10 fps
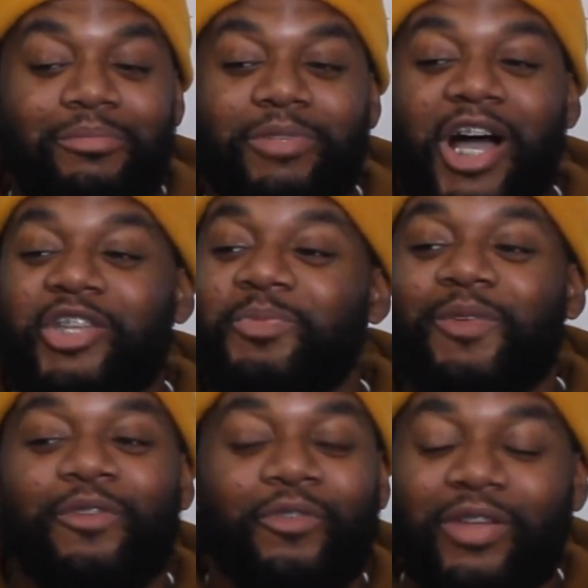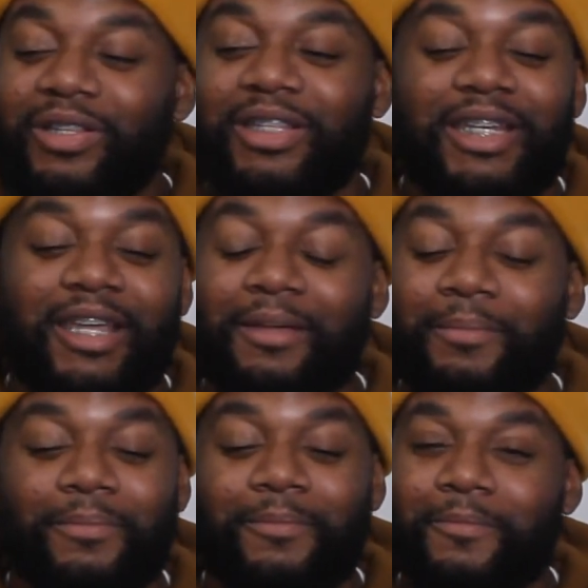But y'all just be filling it up
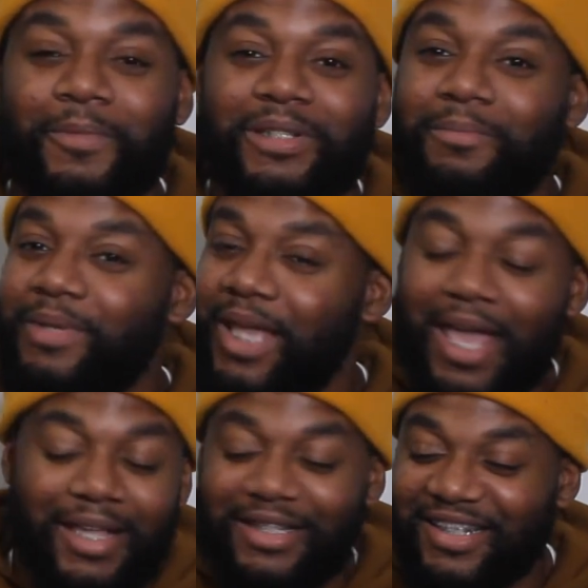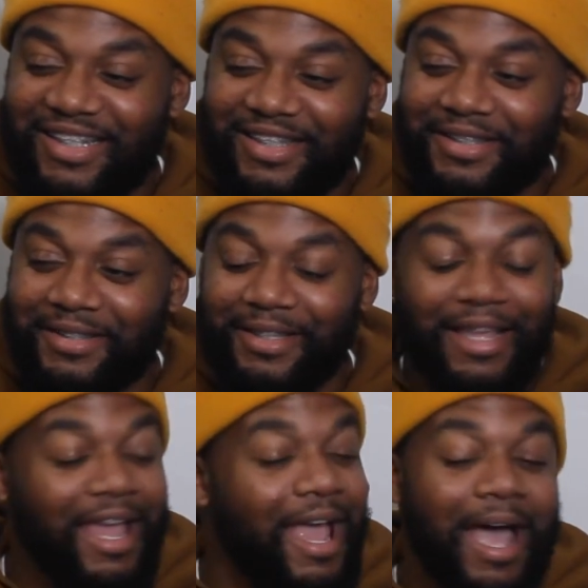with some BS.
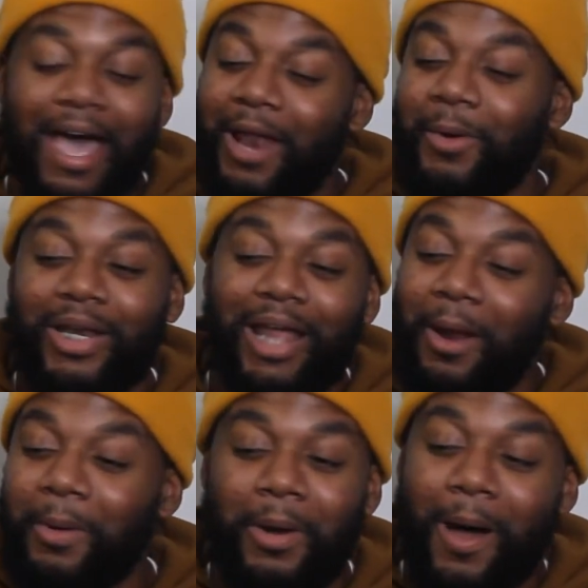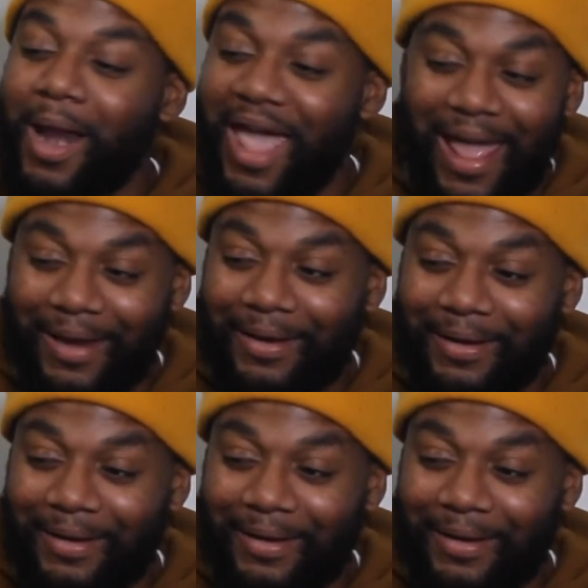I don't need all that.